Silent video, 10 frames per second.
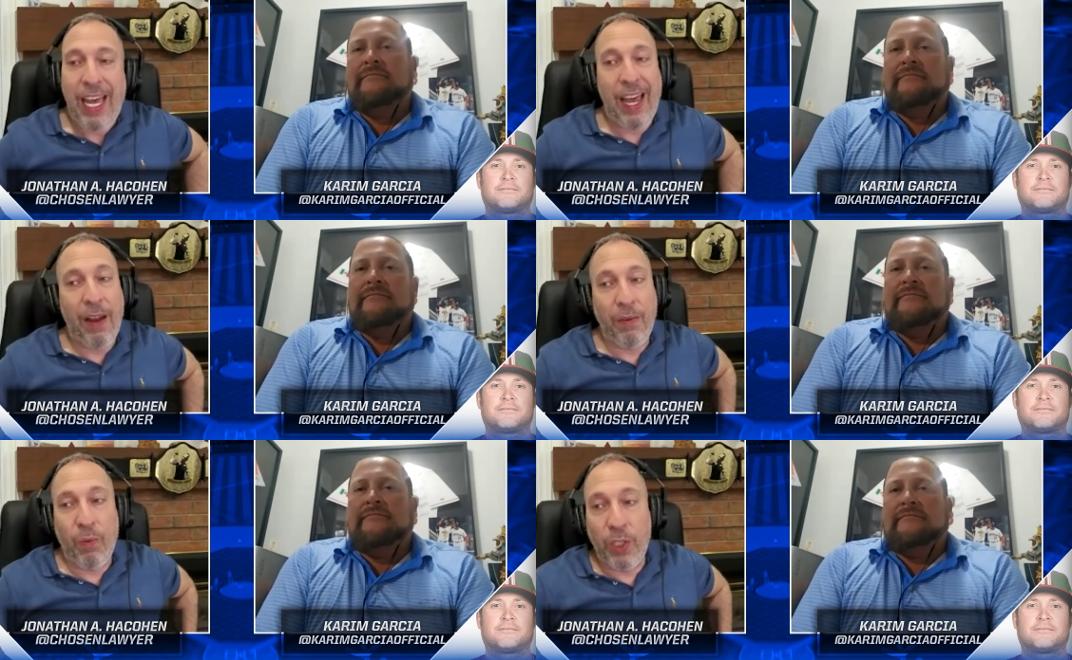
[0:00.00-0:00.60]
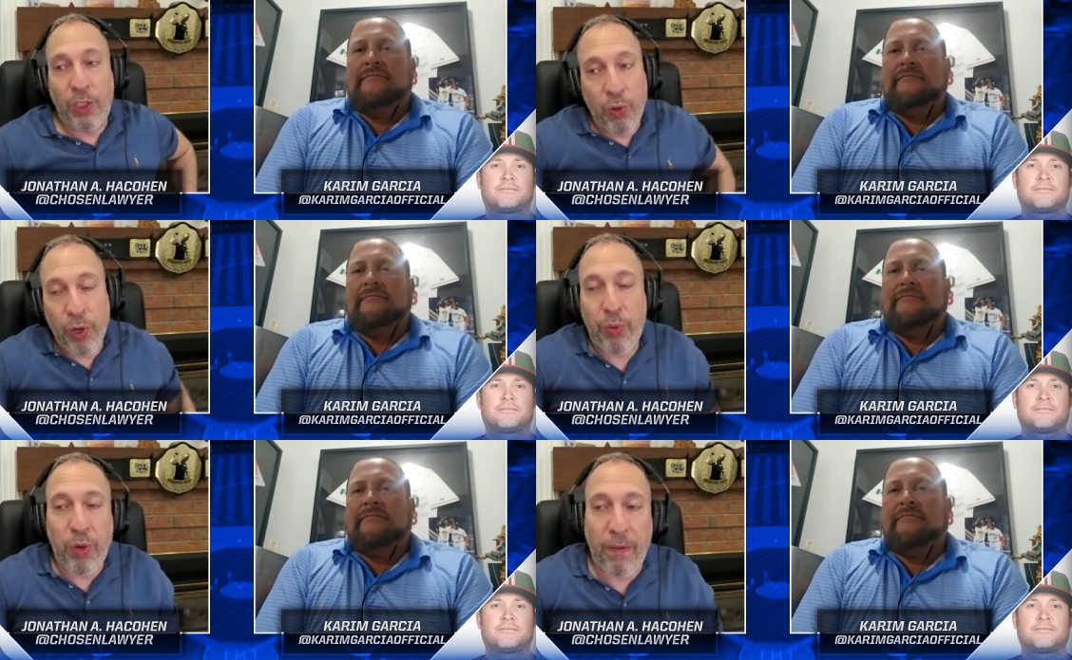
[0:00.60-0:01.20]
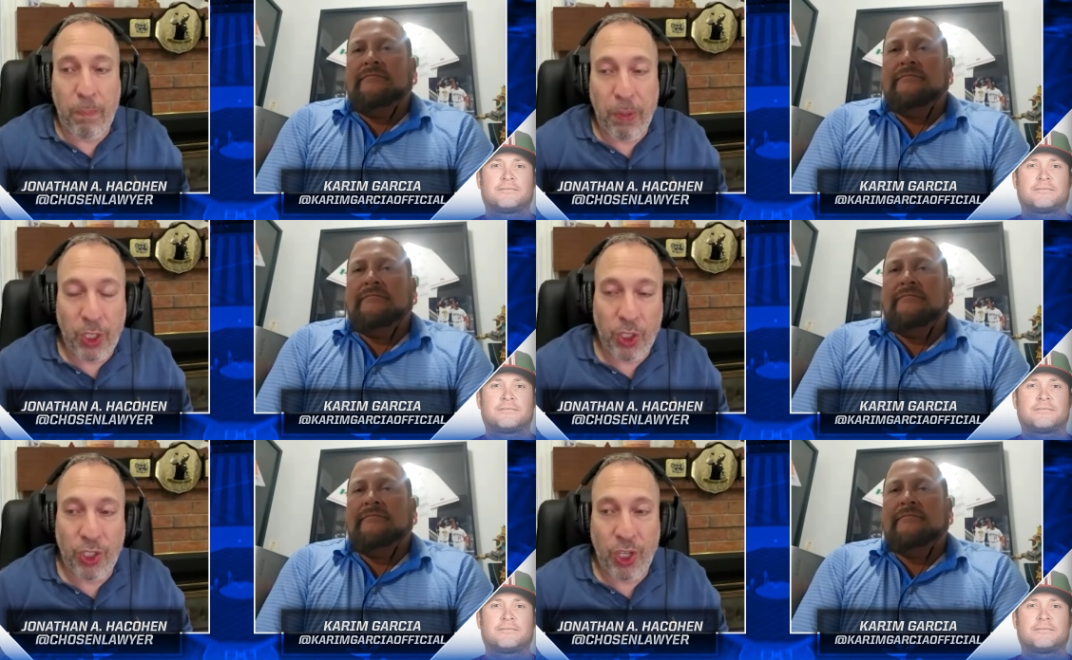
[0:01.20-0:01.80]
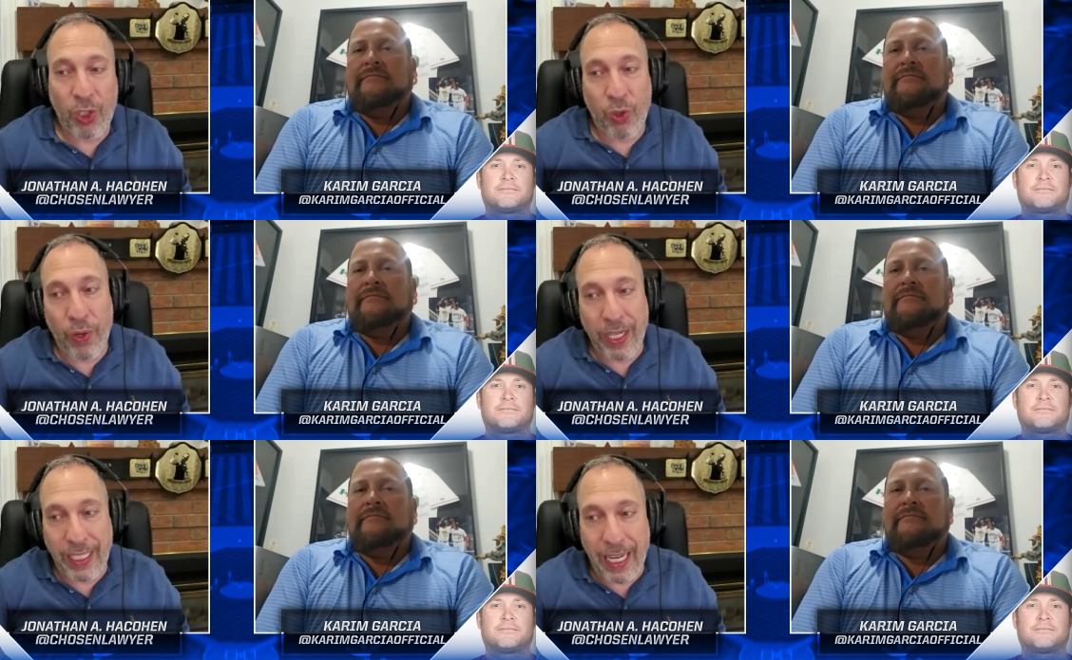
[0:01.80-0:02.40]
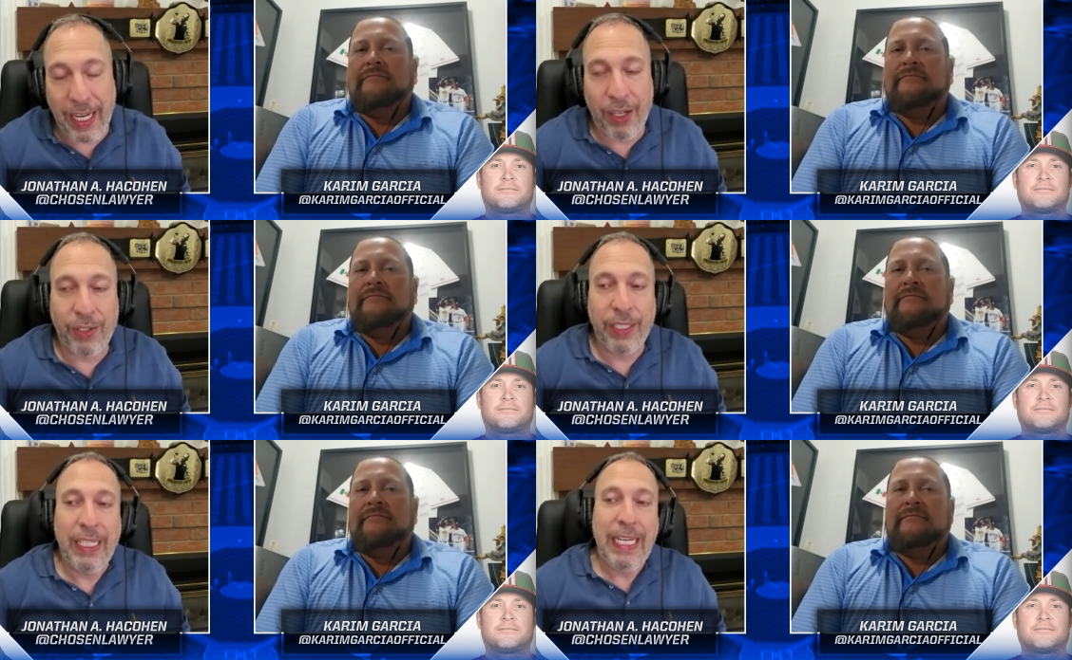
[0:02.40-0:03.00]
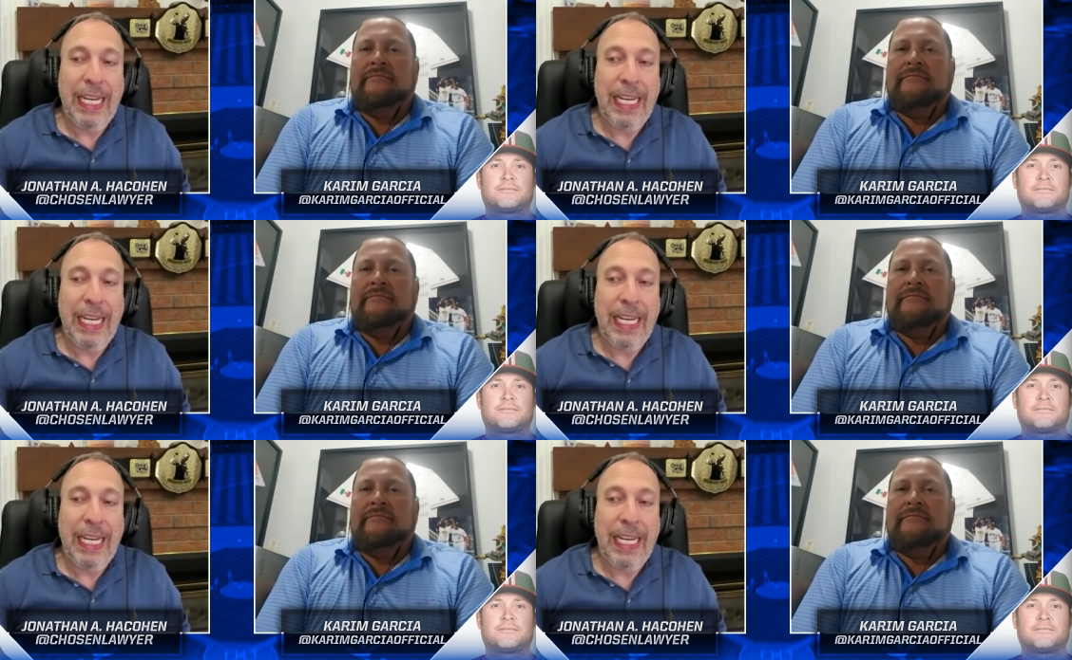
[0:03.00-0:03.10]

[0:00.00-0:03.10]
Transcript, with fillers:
Speaker 1: And when 2 or 3 of your pitchers start going down,